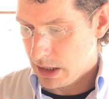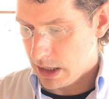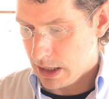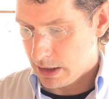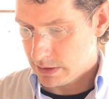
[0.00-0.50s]

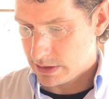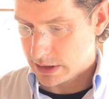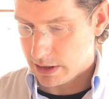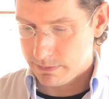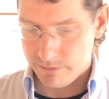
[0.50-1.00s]
And
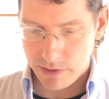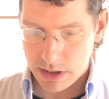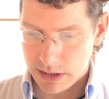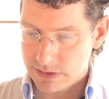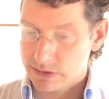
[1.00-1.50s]
uh, very
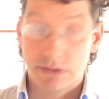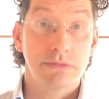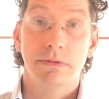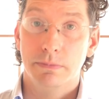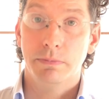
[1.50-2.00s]
nice
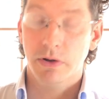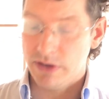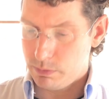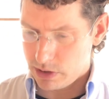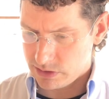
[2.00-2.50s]
birthday
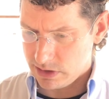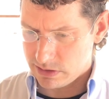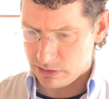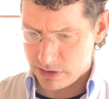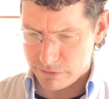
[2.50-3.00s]
present
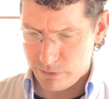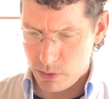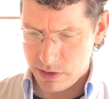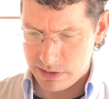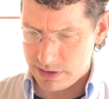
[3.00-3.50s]
to look
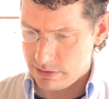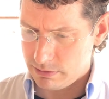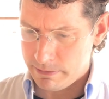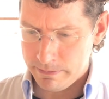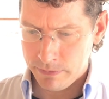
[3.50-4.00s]
forward to.
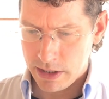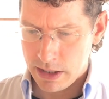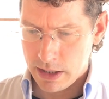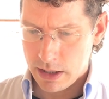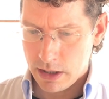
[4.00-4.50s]

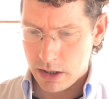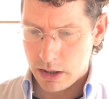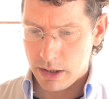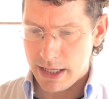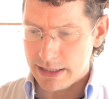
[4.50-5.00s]

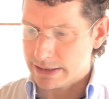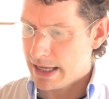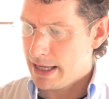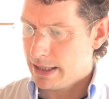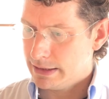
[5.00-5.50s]
All right,
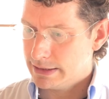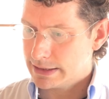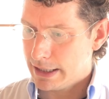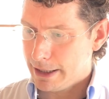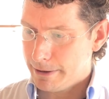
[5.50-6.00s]
and
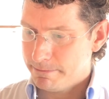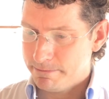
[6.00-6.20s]
uh,